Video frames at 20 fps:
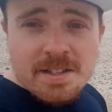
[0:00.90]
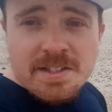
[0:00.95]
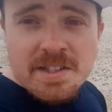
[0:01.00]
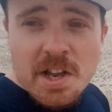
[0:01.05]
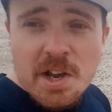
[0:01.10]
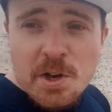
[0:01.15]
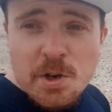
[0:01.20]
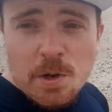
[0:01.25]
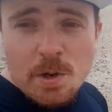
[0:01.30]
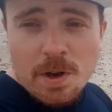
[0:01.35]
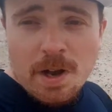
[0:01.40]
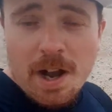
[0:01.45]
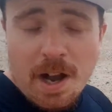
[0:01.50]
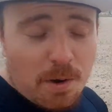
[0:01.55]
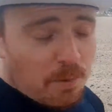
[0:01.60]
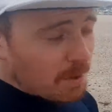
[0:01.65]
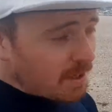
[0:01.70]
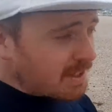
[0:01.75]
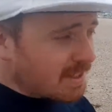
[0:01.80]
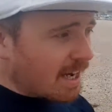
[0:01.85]
So
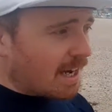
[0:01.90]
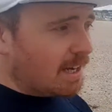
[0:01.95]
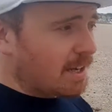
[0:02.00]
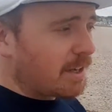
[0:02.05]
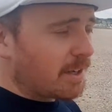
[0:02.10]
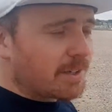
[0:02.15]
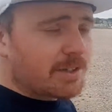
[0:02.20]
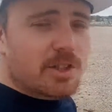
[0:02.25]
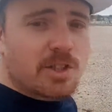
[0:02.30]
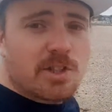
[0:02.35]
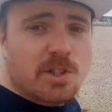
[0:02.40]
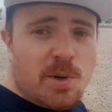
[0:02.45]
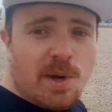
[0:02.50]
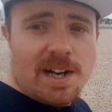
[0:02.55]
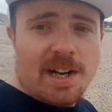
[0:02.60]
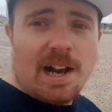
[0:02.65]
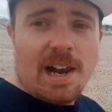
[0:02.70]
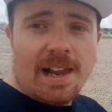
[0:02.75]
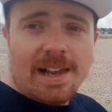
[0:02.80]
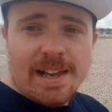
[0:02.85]
I want to tell you just
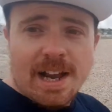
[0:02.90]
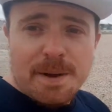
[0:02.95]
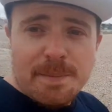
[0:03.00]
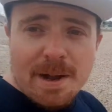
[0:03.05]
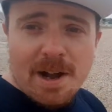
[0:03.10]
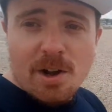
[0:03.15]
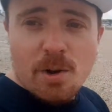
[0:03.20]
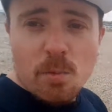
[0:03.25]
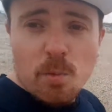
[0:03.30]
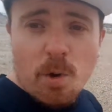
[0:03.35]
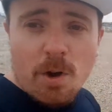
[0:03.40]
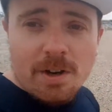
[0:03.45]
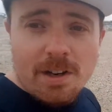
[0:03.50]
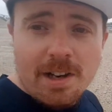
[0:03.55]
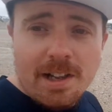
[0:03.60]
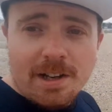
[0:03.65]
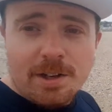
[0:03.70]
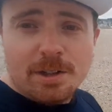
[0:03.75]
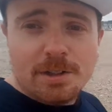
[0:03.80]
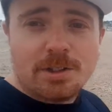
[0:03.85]
quickly about one
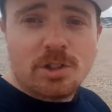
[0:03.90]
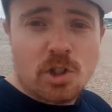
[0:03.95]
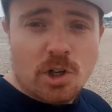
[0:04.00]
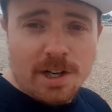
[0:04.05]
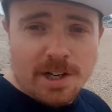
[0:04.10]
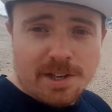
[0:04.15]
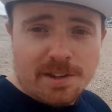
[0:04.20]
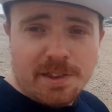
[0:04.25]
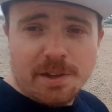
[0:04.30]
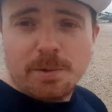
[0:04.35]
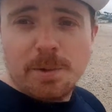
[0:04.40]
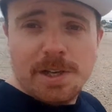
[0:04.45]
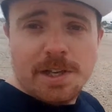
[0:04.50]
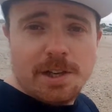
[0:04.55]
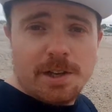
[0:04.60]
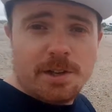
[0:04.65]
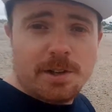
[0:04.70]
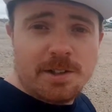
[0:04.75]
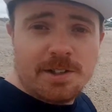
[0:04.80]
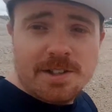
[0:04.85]
little trick that we
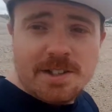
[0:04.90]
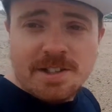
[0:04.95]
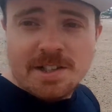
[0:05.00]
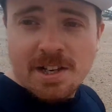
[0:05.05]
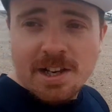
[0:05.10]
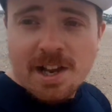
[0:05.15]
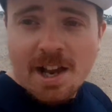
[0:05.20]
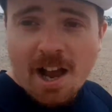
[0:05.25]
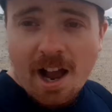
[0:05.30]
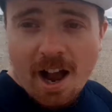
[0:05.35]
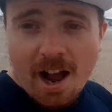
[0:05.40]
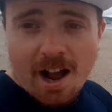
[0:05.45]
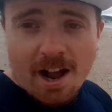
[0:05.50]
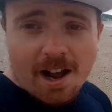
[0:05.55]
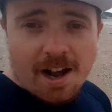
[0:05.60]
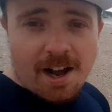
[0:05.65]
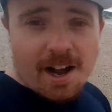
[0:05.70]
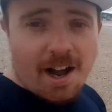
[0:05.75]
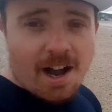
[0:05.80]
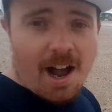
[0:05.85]
used
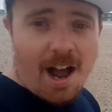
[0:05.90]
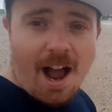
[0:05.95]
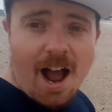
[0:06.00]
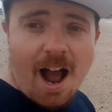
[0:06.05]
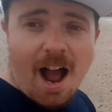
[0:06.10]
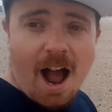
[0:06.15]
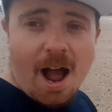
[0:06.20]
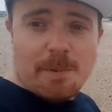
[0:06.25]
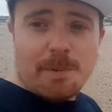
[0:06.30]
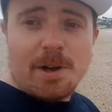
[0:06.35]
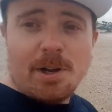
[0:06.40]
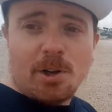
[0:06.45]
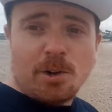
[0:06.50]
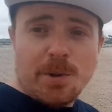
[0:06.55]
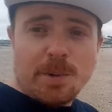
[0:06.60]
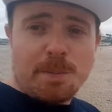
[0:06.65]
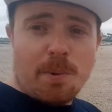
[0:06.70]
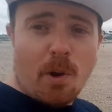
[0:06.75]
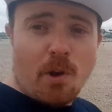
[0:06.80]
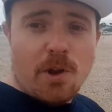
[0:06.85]
at my
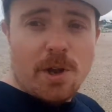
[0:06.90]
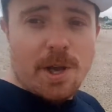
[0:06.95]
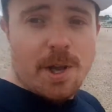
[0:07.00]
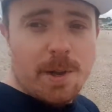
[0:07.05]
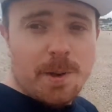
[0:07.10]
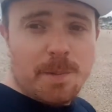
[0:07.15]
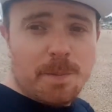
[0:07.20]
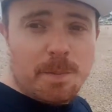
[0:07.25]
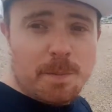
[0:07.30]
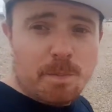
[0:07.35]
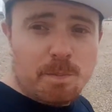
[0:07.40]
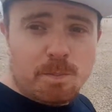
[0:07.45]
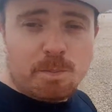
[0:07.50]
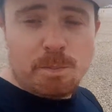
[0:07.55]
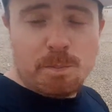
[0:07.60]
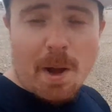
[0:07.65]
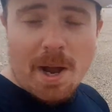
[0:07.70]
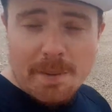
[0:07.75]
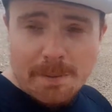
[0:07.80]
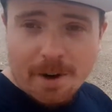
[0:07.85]
old employer,
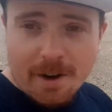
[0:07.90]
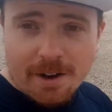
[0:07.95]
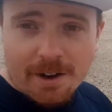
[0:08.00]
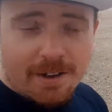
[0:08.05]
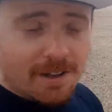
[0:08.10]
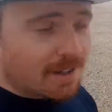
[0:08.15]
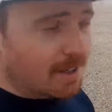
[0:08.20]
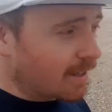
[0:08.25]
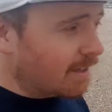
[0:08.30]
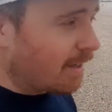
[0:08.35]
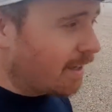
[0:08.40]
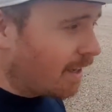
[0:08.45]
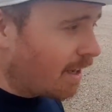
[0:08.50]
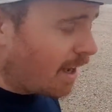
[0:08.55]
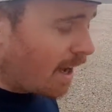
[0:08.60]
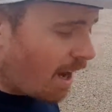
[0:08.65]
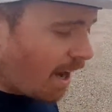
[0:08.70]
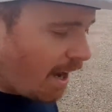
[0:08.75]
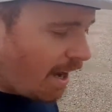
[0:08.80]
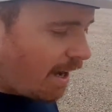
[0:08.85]
Bytemark,
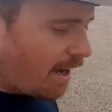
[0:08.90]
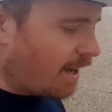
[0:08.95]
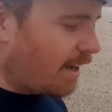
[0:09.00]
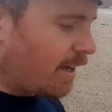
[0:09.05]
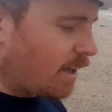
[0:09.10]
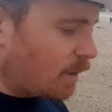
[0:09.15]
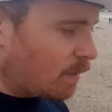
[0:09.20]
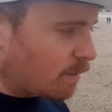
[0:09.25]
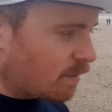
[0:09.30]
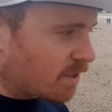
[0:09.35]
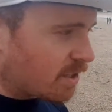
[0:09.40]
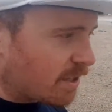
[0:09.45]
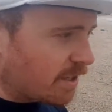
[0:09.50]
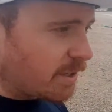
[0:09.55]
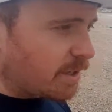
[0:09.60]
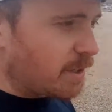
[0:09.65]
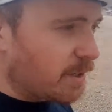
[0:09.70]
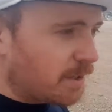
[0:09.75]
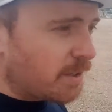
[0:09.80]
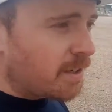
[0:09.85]

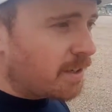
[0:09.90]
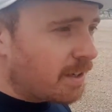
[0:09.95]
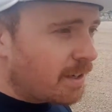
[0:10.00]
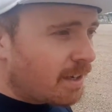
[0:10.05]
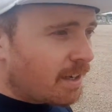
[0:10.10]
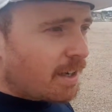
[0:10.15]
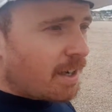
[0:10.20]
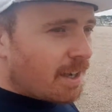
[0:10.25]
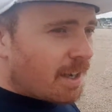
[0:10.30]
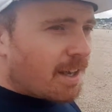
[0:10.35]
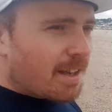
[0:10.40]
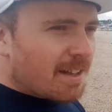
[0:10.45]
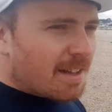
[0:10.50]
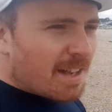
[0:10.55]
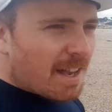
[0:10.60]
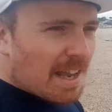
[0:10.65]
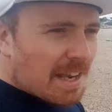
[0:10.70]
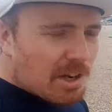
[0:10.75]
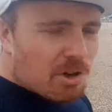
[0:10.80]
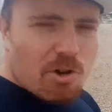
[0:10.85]

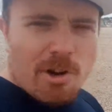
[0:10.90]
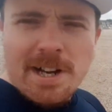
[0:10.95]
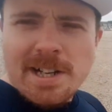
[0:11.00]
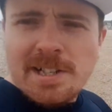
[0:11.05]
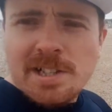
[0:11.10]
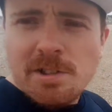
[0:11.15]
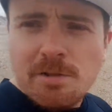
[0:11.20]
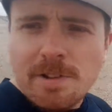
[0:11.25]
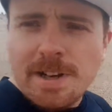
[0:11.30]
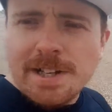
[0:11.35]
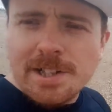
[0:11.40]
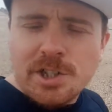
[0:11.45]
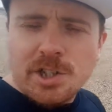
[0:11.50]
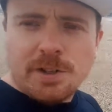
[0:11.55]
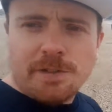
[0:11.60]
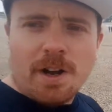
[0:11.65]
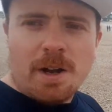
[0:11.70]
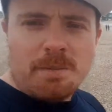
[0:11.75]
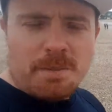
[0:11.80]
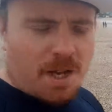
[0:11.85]
to increase the reach
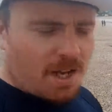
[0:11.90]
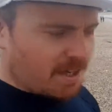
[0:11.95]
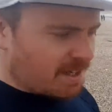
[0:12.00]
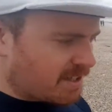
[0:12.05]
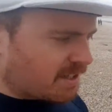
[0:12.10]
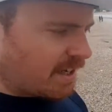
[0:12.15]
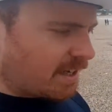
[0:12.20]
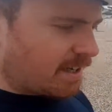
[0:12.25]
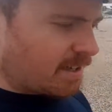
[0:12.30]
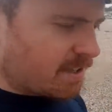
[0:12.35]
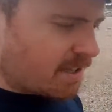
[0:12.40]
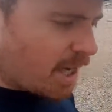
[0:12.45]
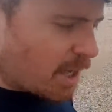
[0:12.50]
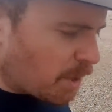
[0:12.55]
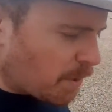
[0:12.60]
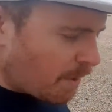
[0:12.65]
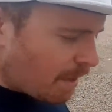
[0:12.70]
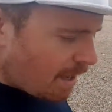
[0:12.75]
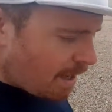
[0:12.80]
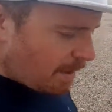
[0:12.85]
of our marketing.
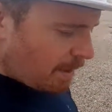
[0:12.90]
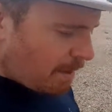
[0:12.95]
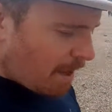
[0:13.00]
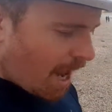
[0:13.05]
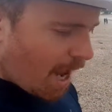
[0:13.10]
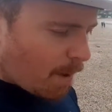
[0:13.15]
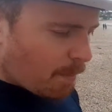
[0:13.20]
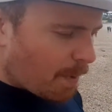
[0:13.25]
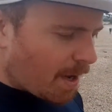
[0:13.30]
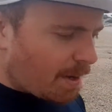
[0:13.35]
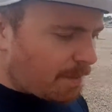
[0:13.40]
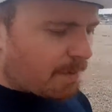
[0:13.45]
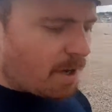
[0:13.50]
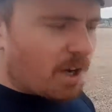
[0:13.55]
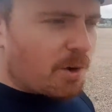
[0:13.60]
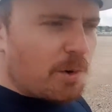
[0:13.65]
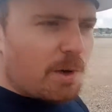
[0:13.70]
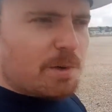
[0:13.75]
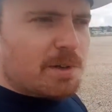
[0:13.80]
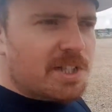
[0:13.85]
So at
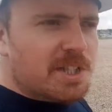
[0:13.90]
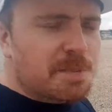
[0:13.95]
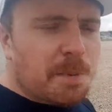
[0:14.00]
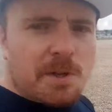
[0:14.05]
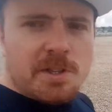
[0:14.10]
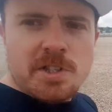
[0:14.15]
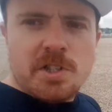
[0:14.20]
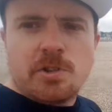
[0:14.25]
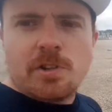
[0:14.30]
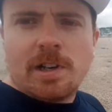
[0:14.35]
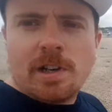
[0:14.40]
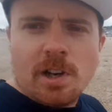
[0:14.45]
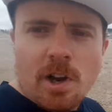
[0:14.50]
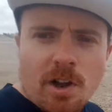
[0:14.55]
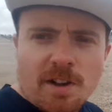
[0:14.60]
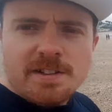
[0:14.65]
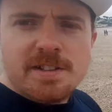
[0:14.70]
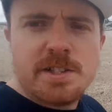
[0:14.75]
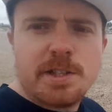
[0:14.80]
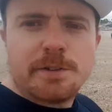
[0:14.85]
Bytemark, we were sponsoring
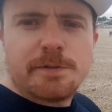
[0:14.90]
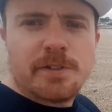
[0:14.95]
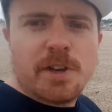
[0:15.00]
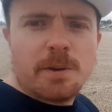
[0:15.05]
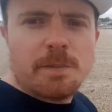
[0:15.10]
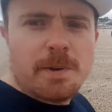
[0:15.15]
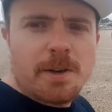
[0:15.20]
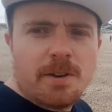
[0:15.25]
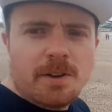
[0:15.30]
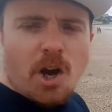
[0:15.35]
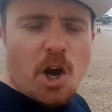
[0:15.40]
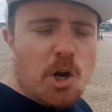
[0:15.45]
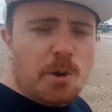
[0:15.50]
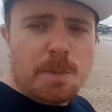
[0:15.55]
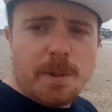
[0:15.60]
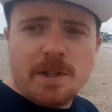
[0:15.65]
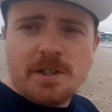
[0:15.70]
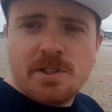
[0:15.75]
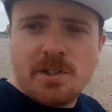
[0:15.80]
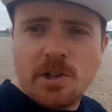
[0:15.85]
lots of
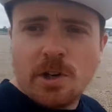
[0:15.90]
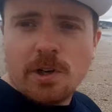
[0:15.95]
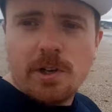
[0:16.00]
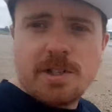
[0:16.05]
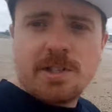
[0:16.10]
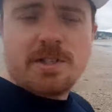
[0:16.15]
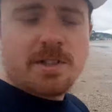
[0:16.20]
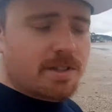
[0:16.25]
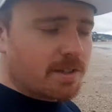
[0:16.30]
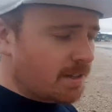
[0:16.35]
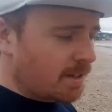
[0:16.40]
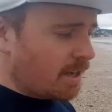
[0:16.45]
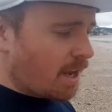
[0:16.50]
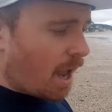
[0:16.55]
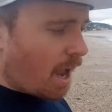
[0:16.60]
open source